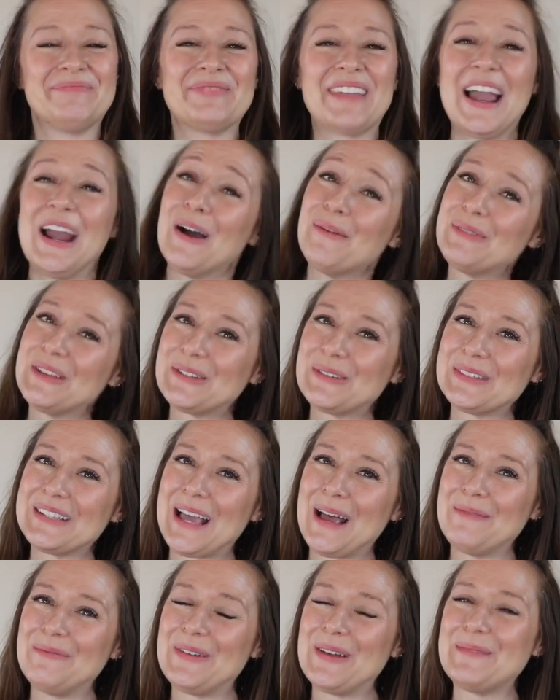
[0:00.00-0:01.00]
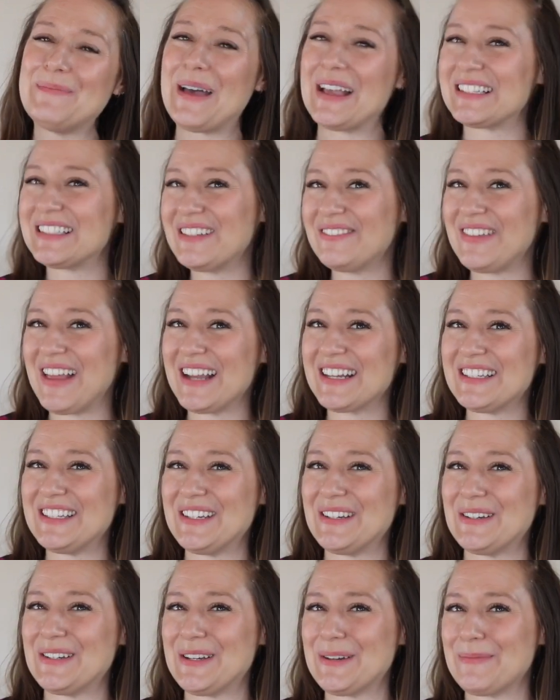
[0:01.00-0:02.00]
I hope this was helpful. Best of luck to
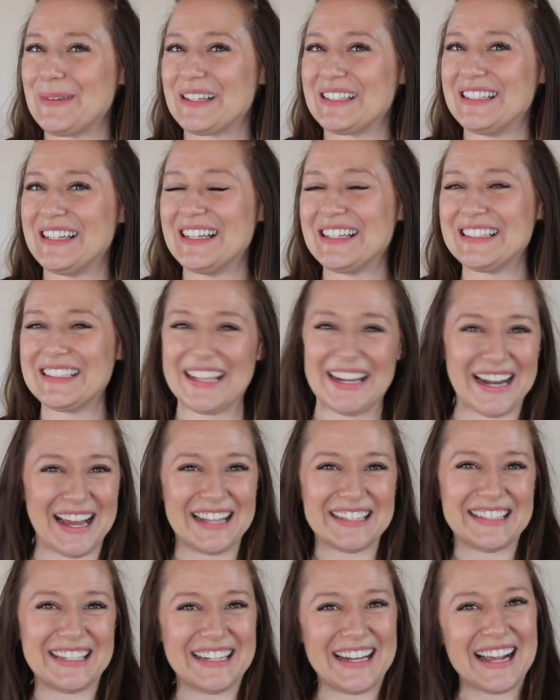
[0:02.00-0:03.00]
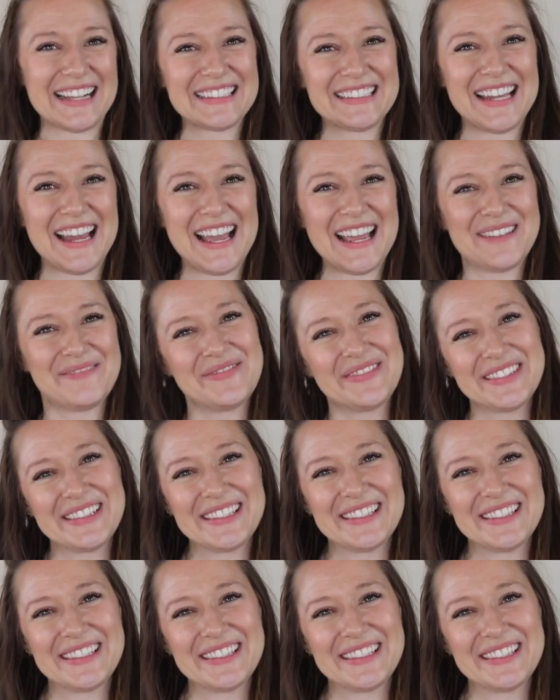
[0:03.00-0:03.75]
you in your business, and I'll see you next time.